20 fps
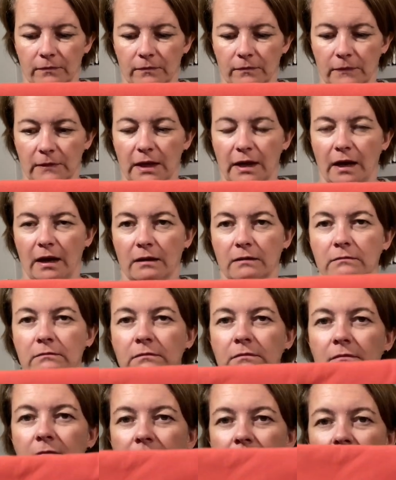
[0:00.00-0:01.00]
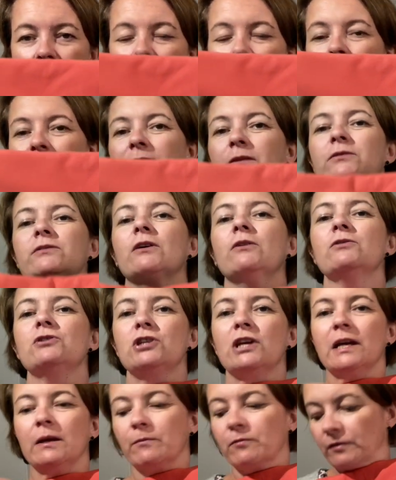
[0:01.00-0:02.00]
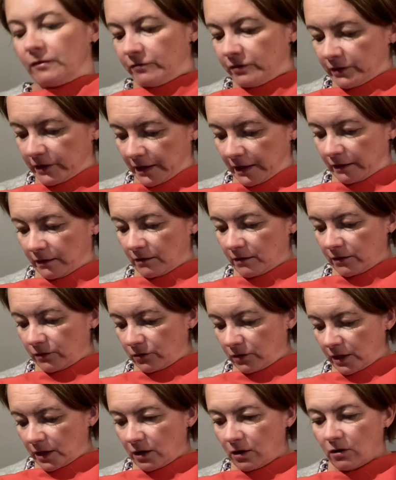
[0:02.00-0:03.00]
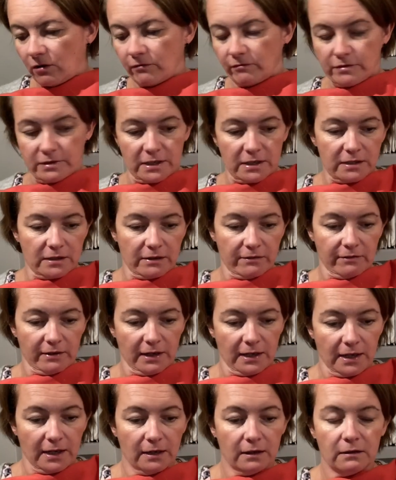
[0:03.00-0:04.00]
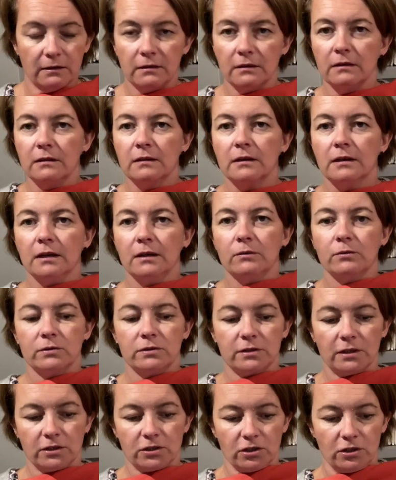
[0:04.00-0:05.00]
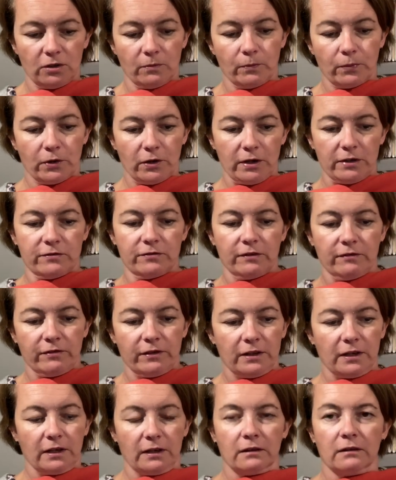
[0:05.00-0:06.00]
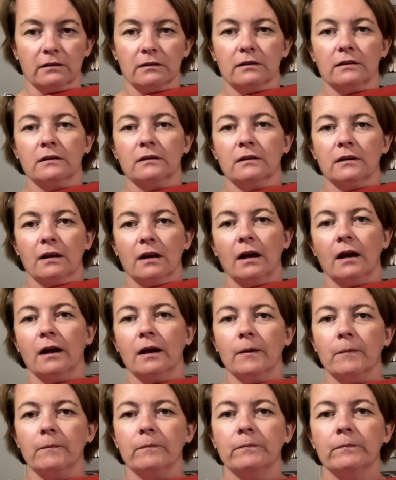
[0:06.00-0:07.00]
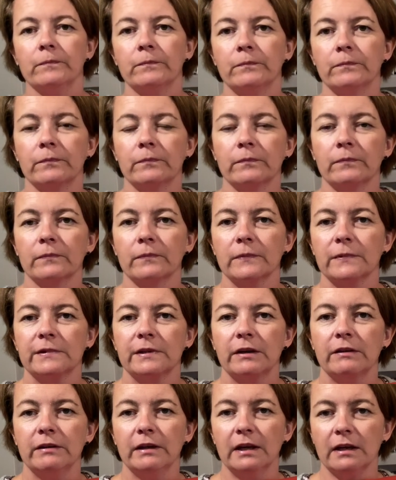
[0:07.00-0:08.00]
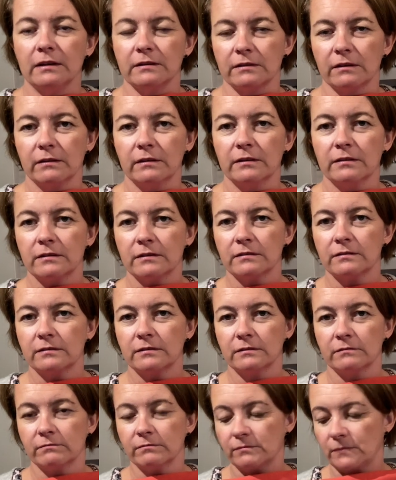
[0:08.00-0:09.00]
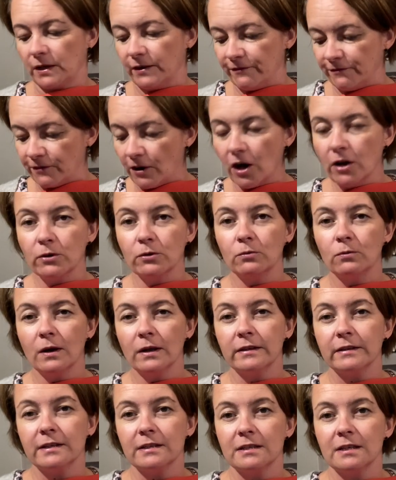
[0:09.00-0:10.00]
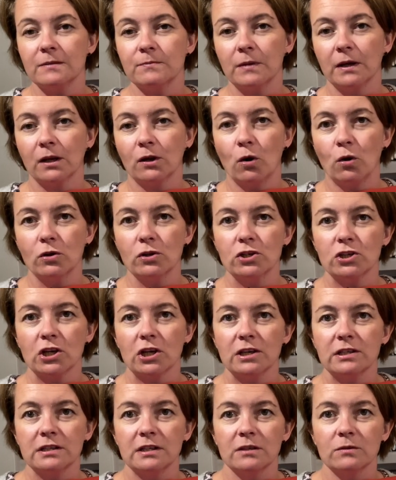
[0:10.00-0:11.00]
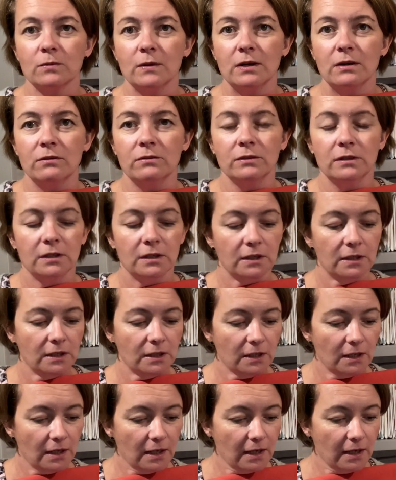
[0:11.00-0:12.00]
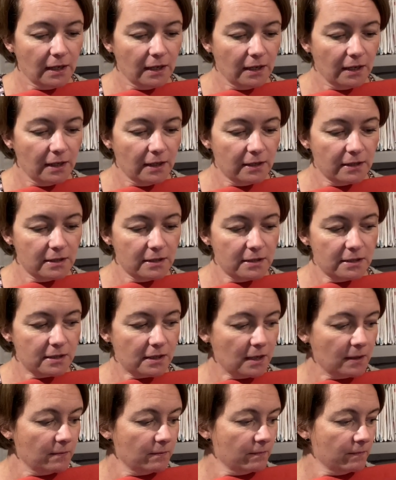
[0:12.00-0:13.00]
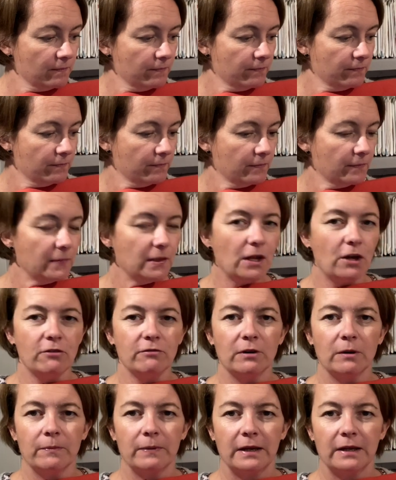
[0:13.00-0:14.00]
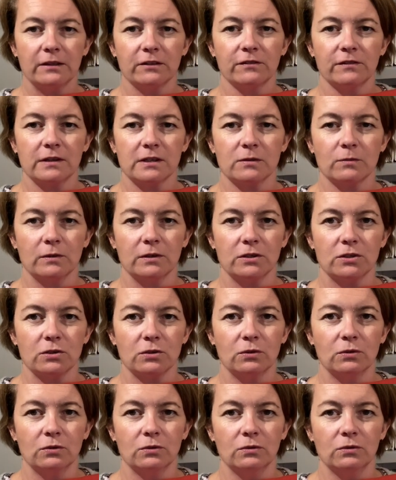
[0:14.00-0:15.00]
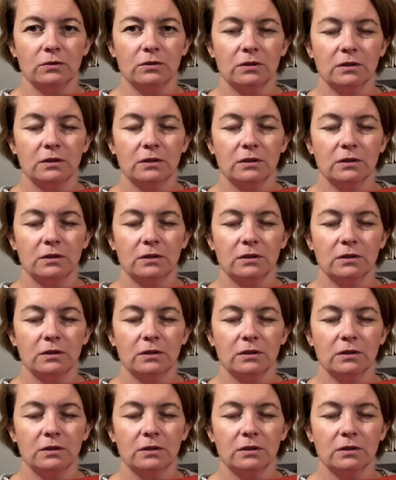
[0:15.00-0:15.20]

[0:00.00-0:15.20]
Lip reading: yeah, I mean, it was so cheap for everything that I thought I can't resist it, really. It was such a good price for everything. So yeah, so this is my final one. This is my cotton jersey as well, and no real plans for this one at all.